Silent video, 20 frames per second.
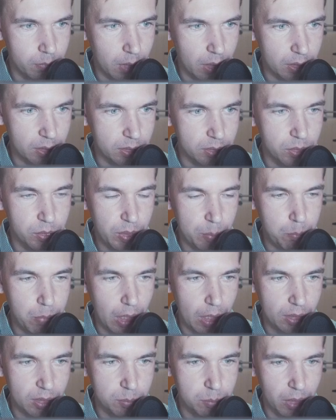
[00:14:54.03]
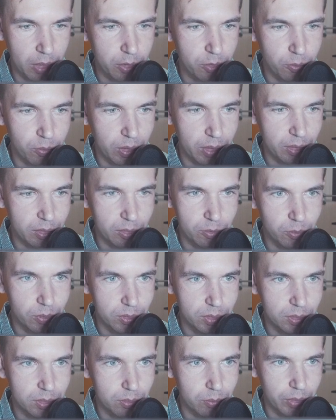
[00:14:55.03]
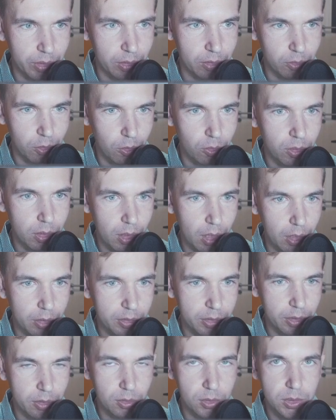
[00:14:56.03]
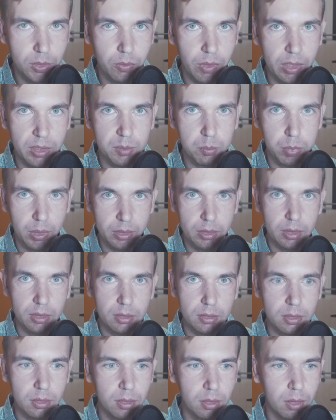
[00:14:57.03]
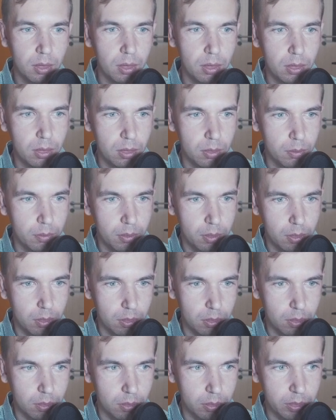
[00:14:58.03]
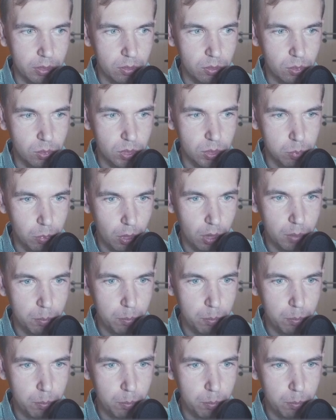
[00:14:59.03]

has 3 parts, by the way. It was a really long article, so I split it into smaller